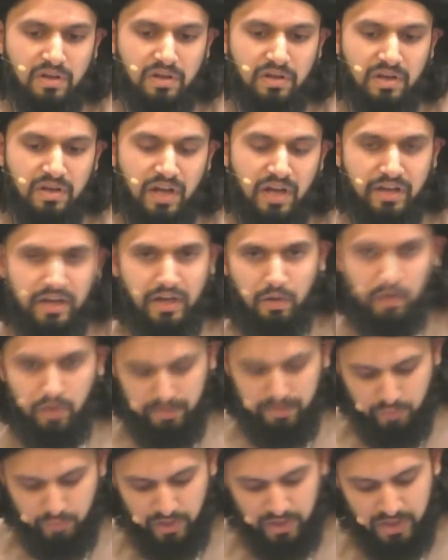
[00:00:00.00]
And now,
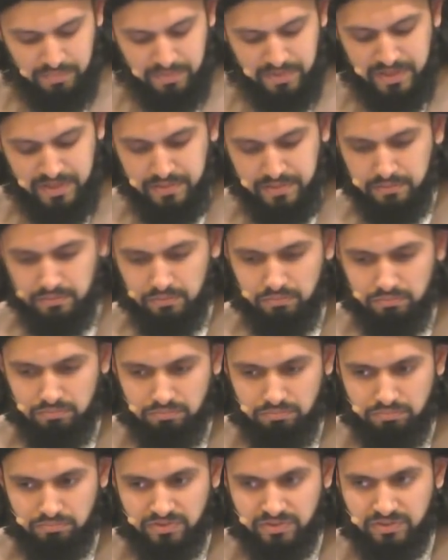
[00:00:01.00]
if we're going to be,
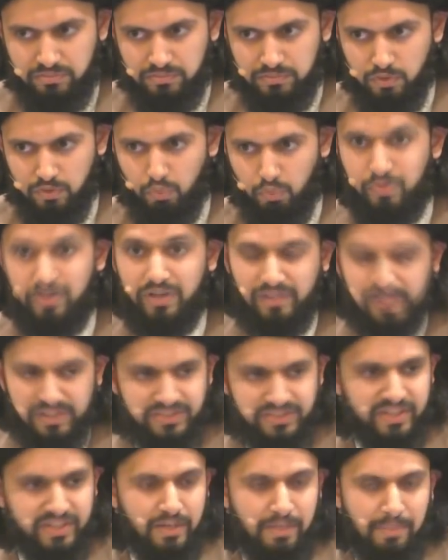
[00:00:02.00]

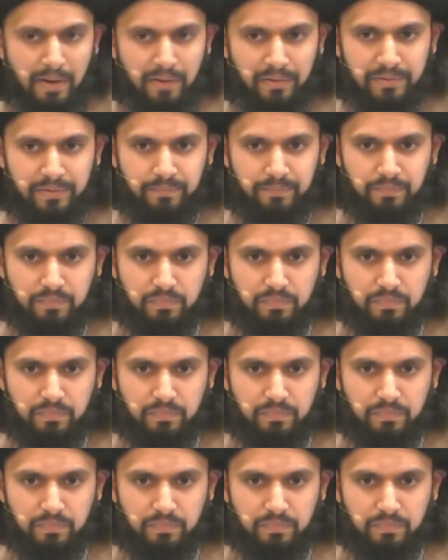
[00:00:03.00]
realistic about it,